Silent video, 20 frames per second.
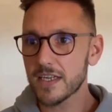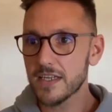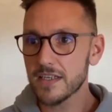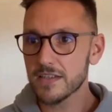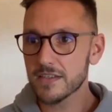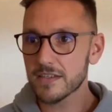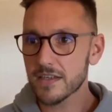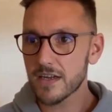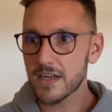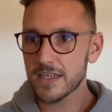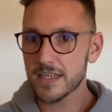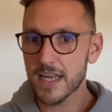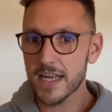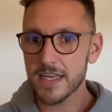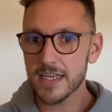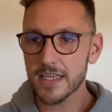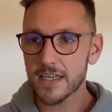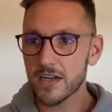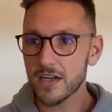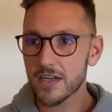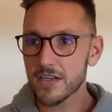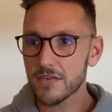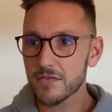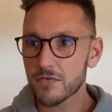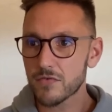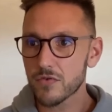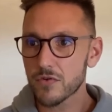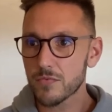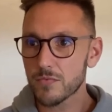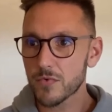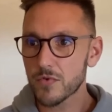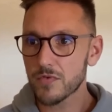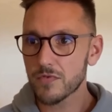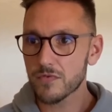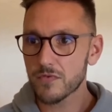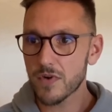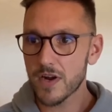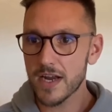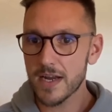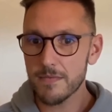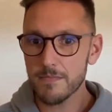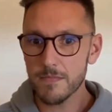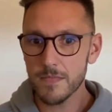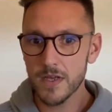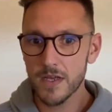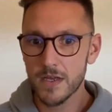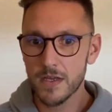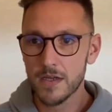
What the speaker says: inside any kind of group or frame.